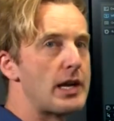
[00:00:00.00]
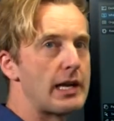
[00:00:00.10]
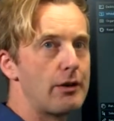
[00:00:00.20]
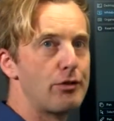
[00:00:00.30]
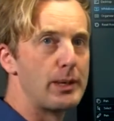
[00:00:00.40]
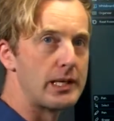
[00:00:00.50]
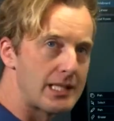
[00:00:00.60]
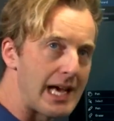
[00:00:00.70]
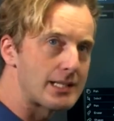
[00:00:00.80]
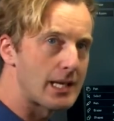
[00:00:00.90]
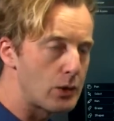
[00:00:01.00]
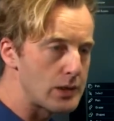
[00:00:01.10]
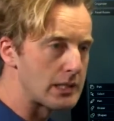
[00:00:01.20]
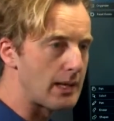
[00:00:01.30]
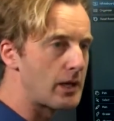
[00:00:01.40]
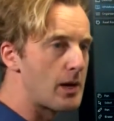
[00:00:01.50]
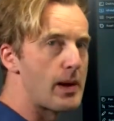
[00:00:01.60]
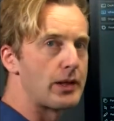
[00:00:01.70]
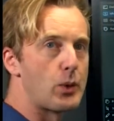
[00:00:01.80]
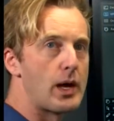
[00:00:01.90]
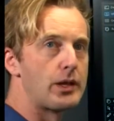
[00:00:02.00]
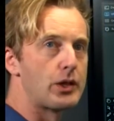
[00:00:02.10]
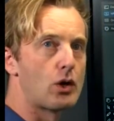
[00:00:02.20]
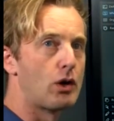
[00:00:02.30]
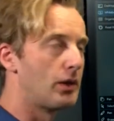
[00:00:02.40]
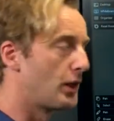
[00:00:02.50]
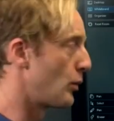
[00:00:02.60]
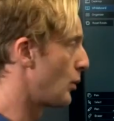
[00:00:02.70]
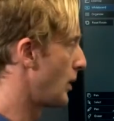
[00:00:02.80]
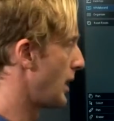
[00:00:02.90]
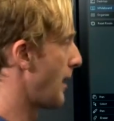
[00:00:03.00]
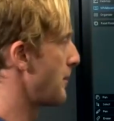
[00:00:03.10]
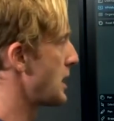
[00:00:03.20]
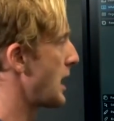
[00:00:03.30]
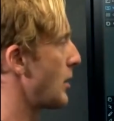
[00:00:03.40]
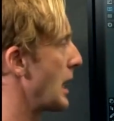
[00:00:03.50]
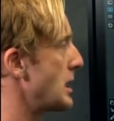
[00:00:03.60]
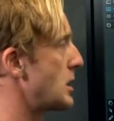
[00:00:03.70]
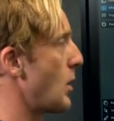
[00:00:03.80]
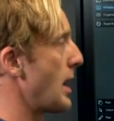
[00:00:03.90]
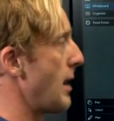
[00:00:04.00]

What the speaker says: Because that tells us something about the way that the data relates to one another.